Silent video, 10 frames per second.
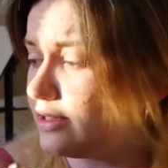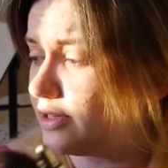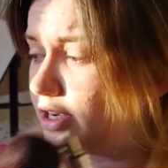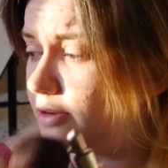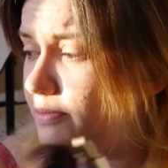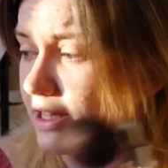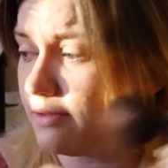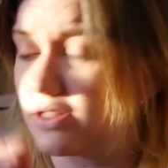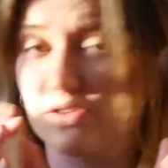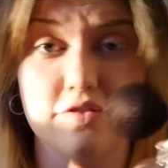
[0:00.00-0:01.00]
I don't know, but
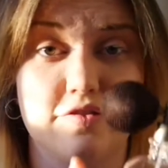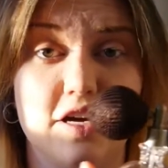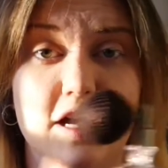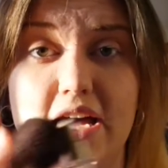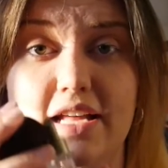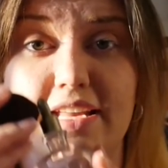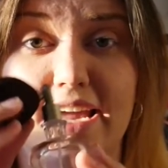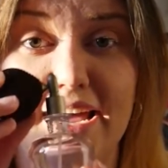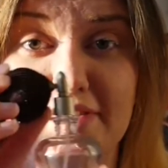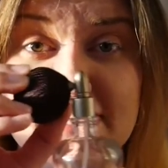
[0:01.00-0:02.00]
it was on offer and
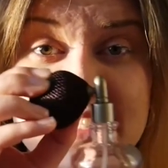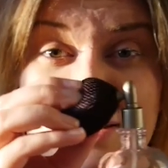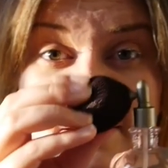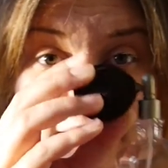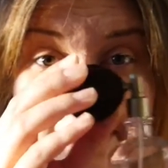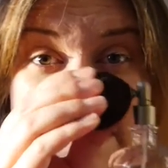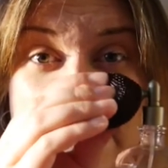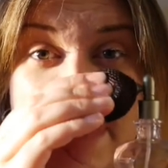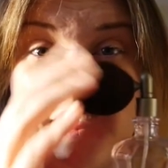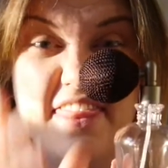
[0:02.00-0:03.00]
it had this little
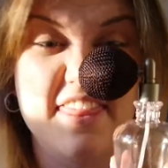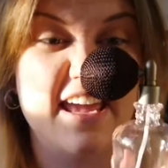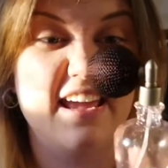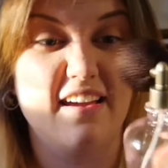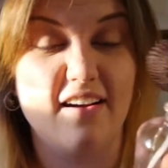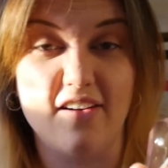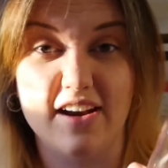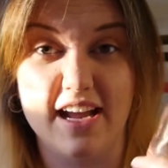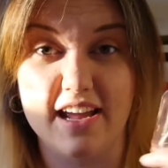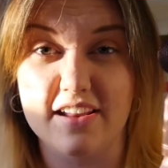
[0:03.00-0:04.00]
thing
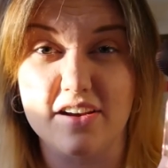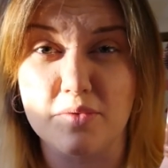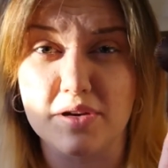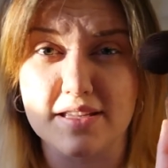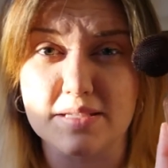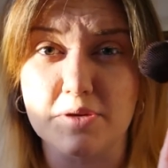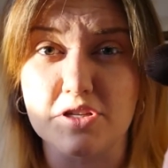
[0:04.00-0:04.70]
on it, you know, one of those